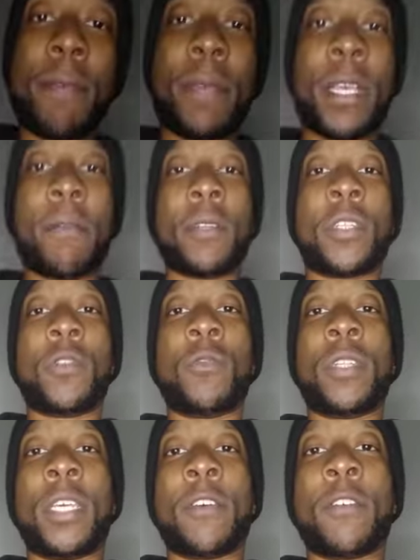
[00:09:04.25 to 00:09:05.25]
to be able to
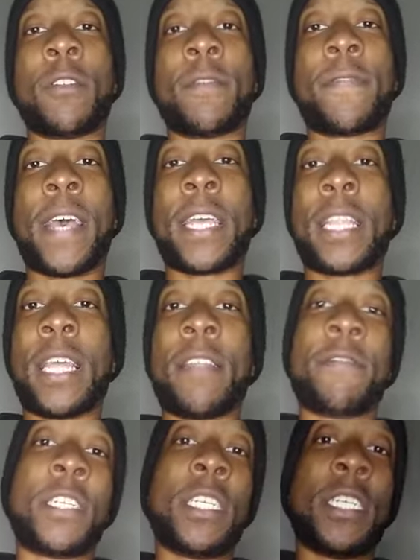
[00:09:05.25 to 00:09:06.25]
deal with the fact that
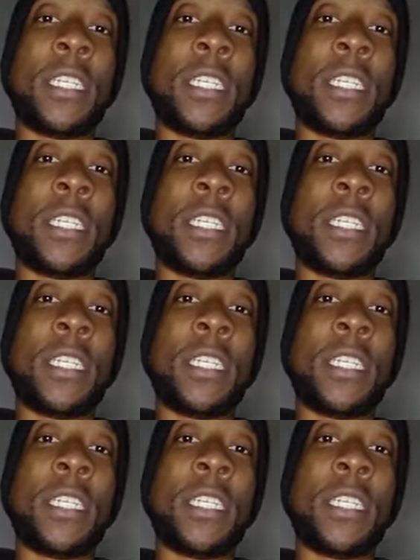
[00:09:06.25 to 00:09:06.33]
if she